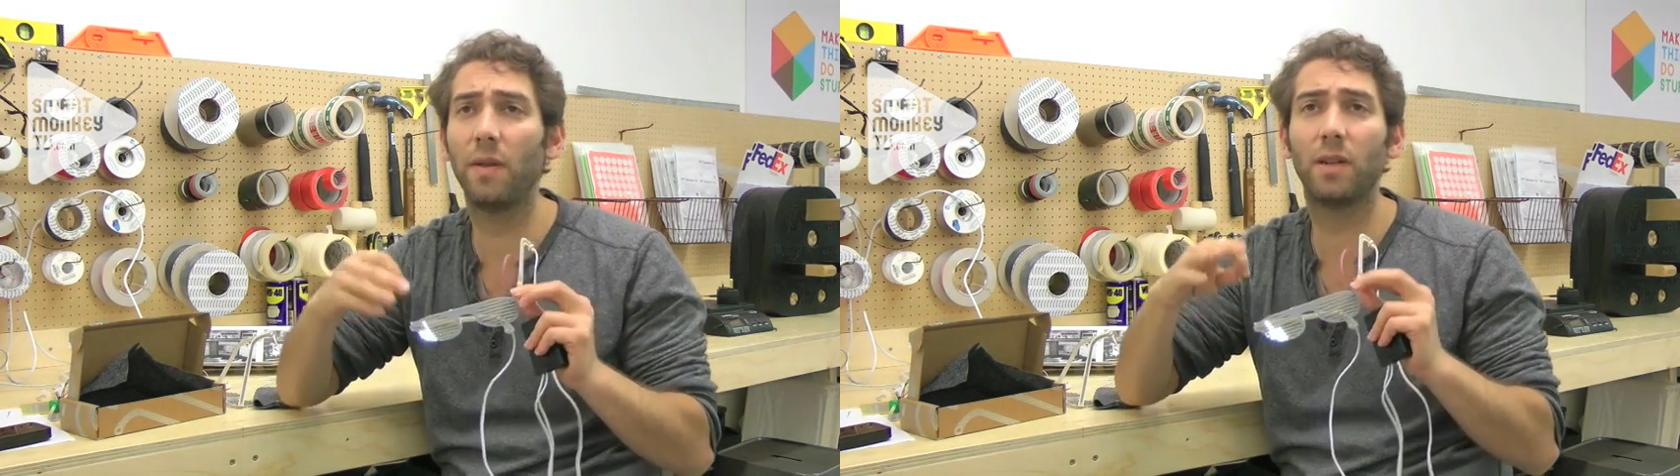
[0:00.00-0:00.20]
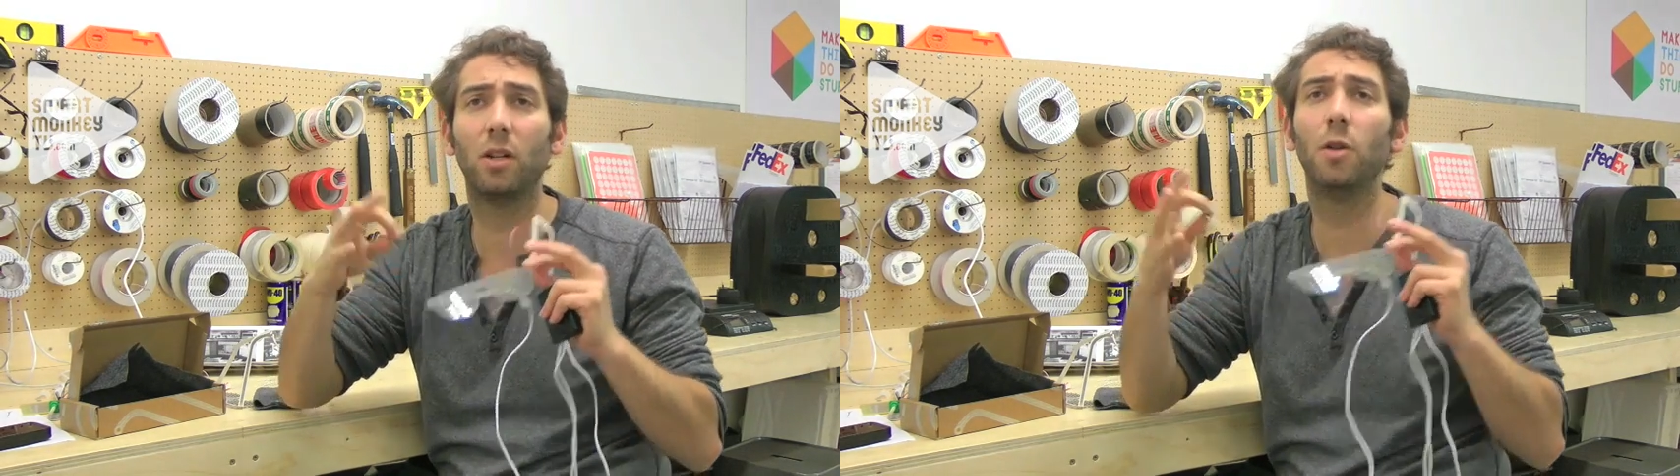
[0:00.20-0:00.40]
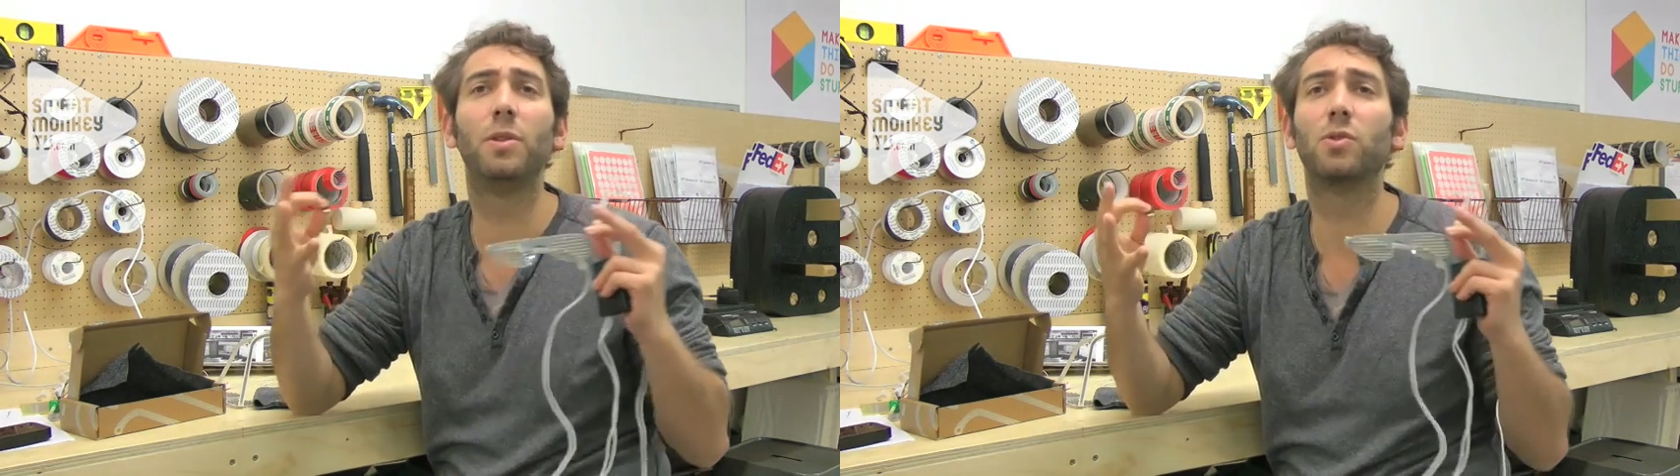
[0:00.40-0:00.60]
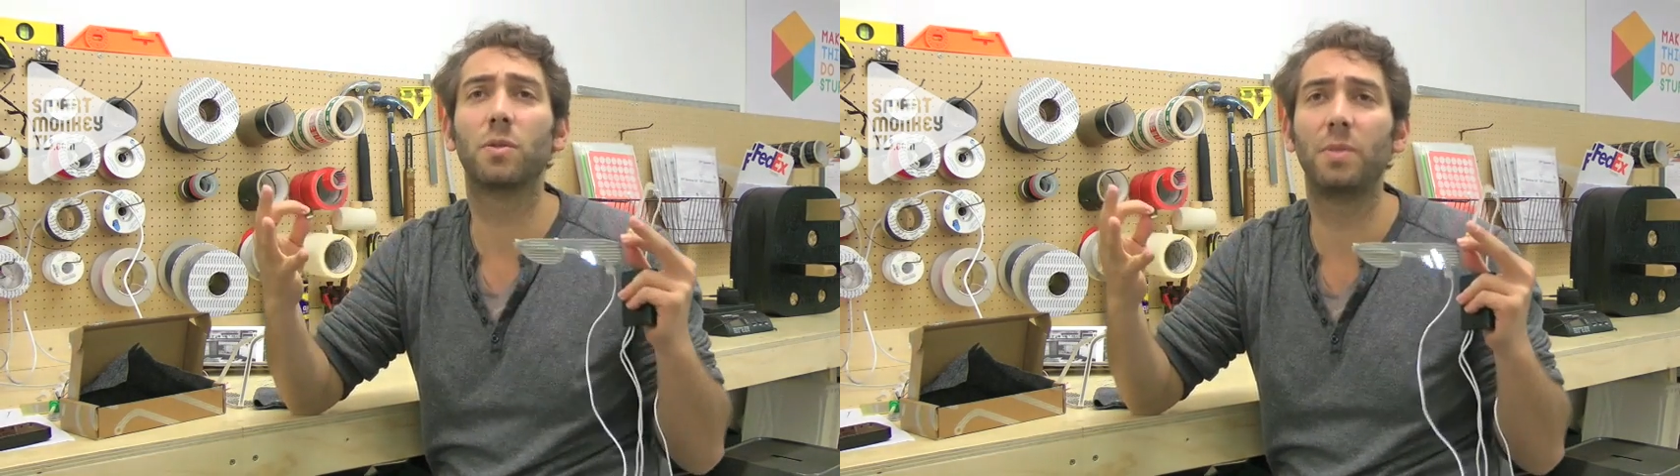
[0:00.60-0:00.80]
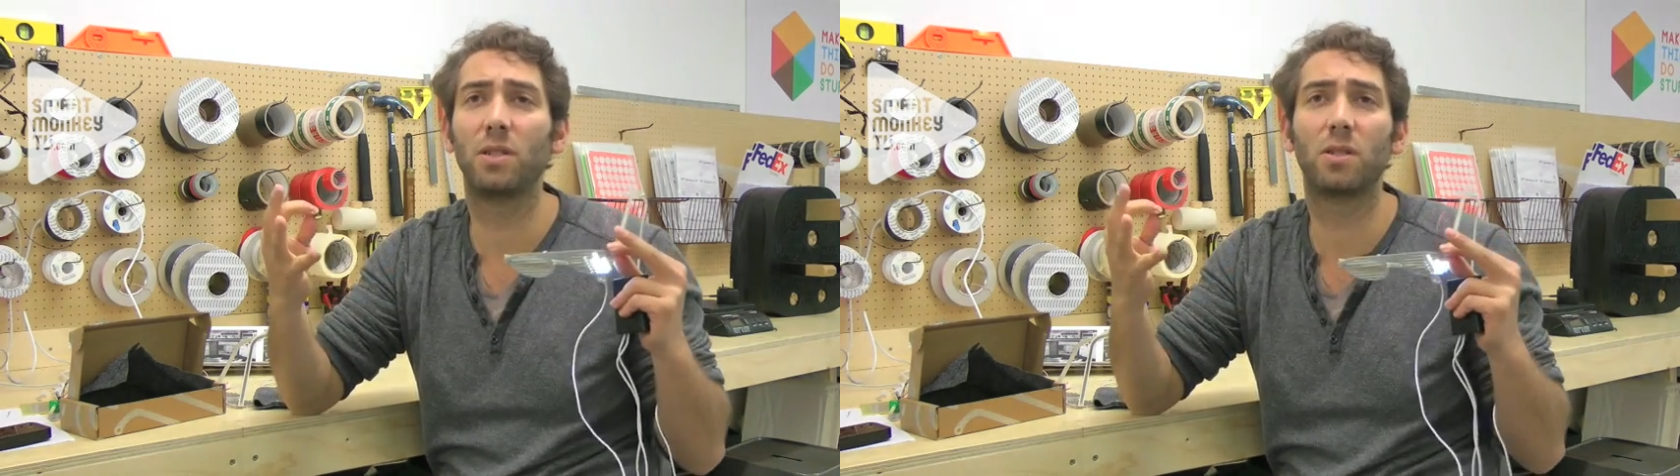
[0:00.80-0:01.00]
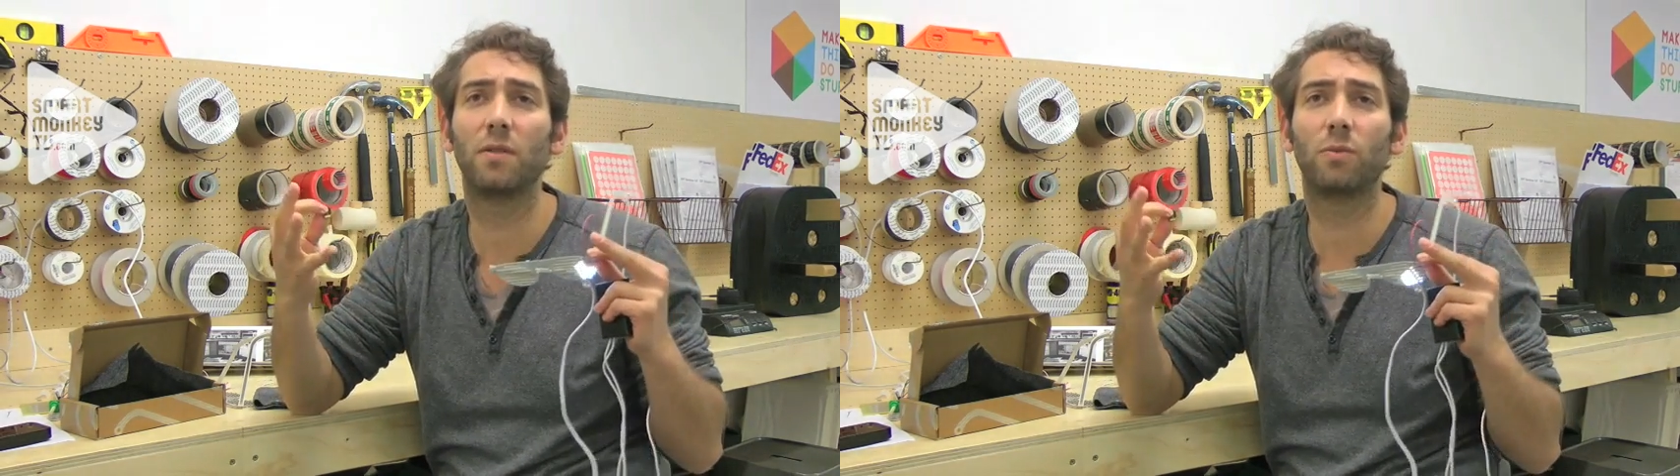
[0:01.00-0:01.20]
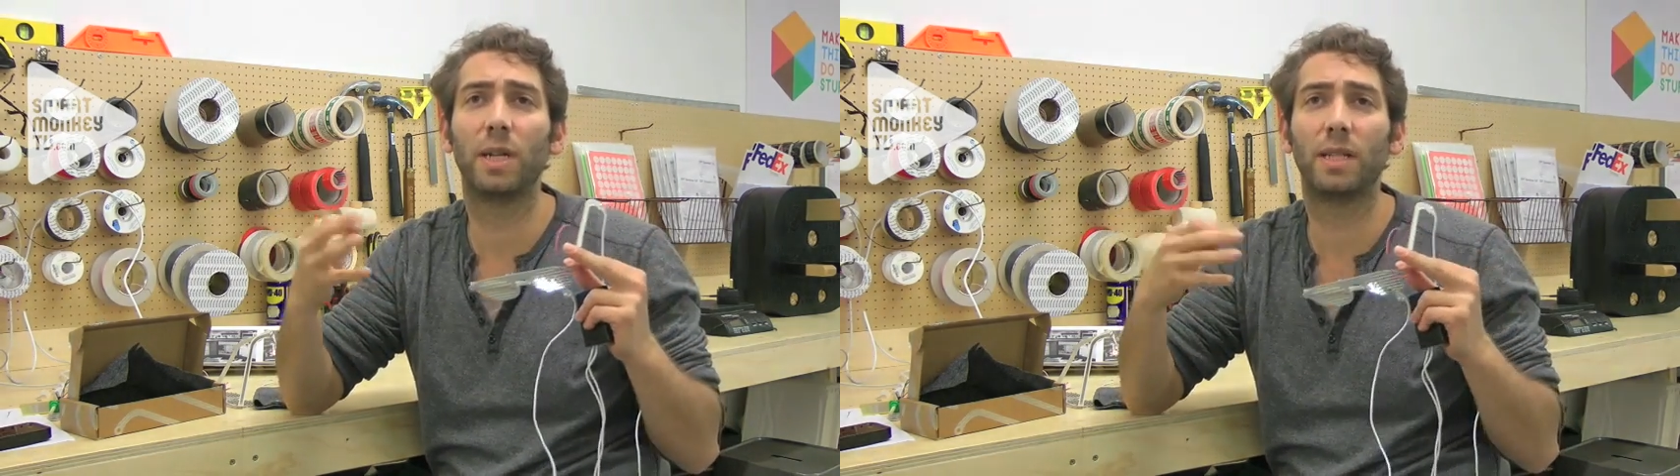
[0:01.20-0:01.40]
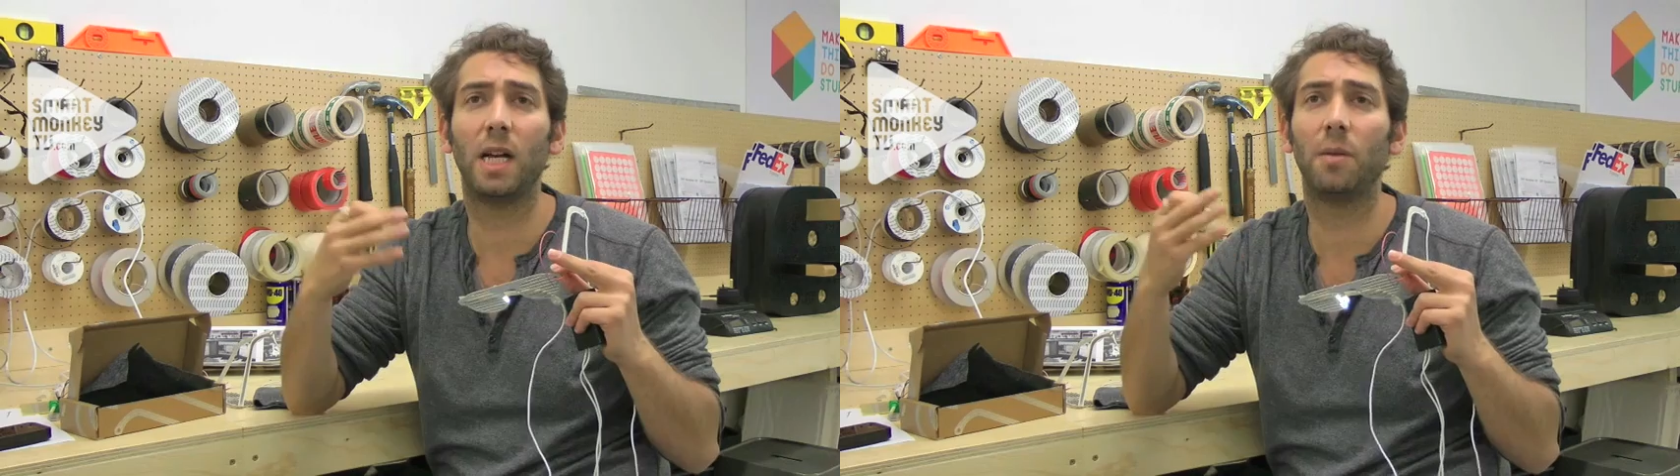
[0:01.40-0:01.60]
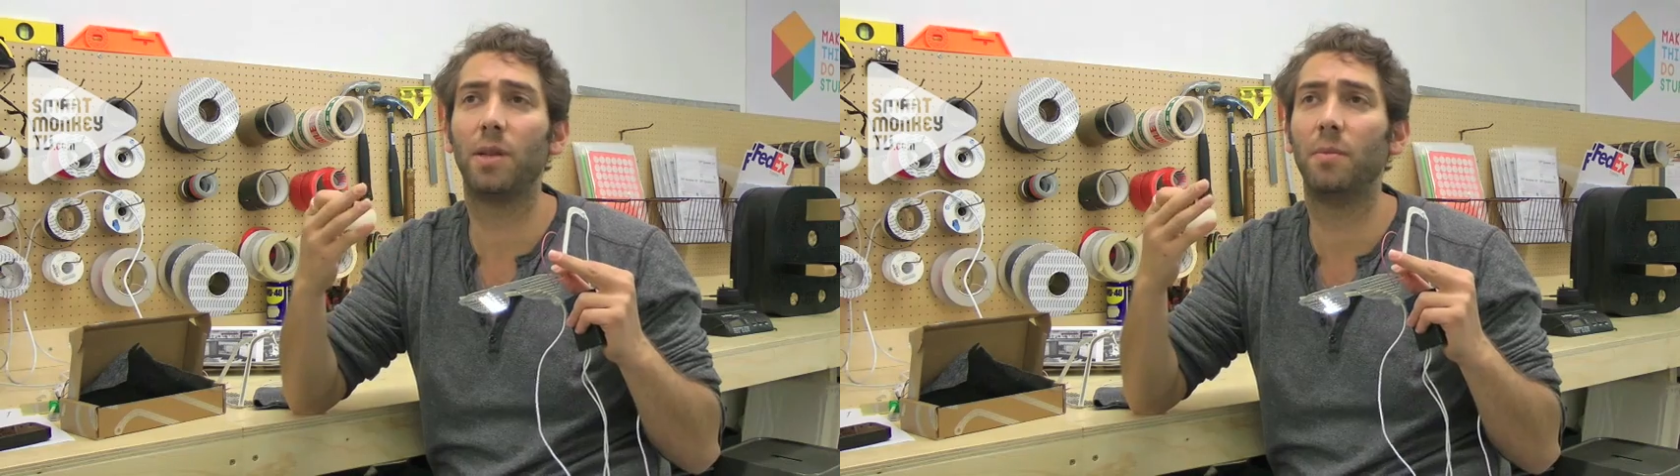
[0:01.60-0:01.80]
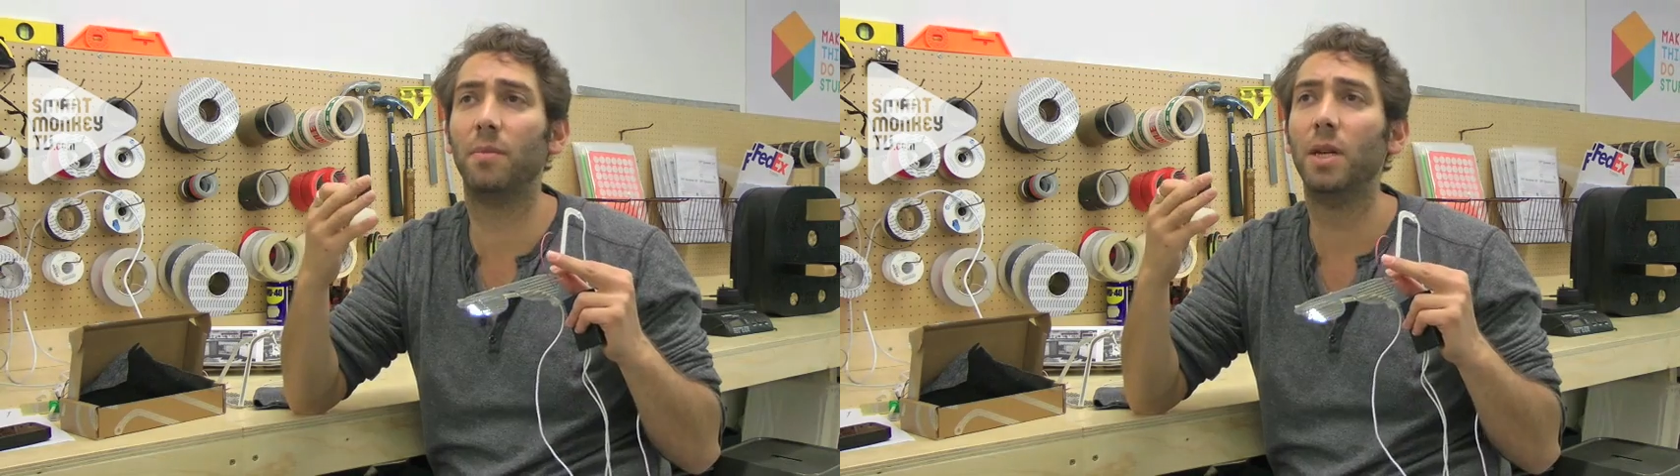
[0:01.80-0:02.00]
we have a little open source piece of software to
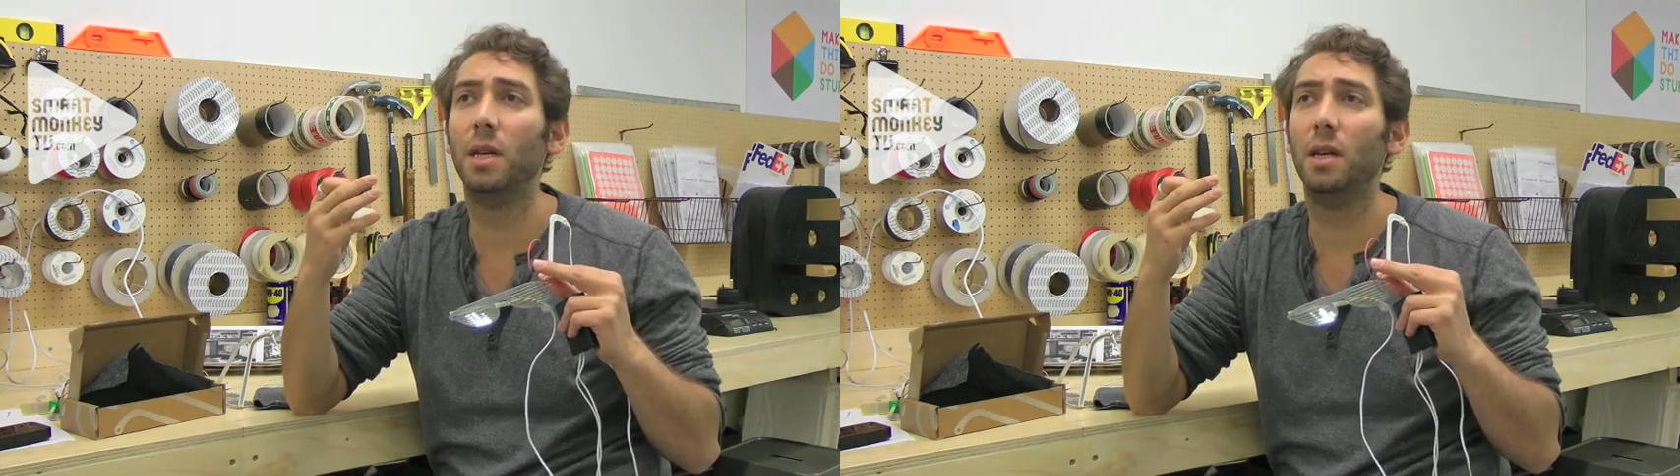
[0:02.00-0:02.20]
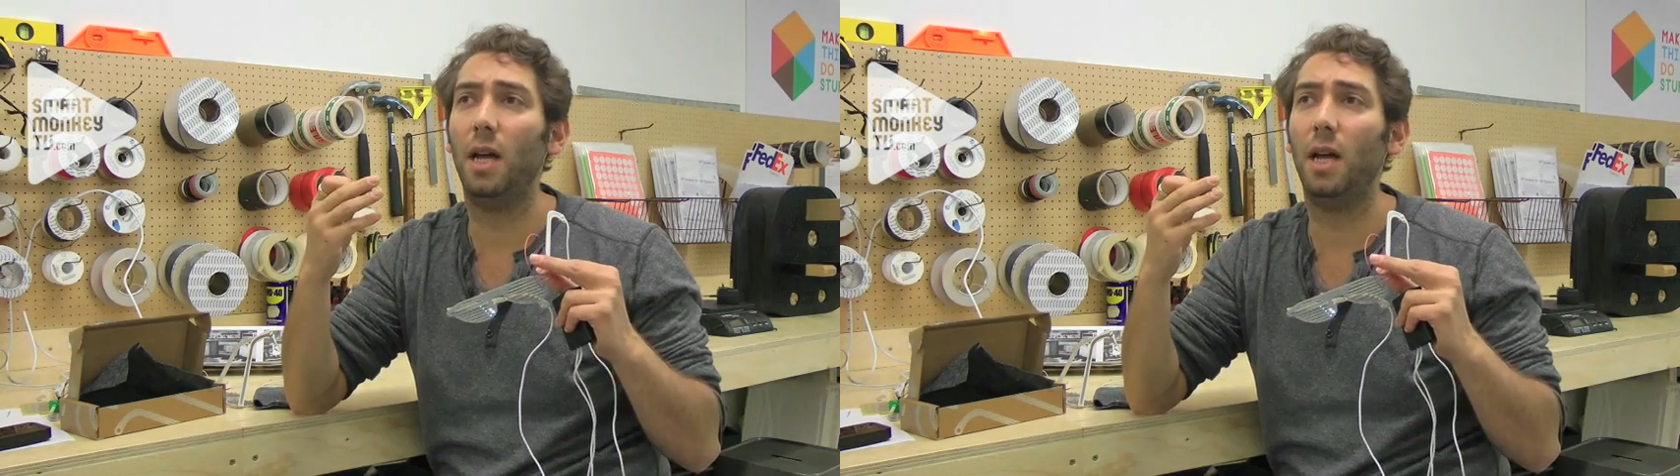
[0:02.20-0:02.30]
help them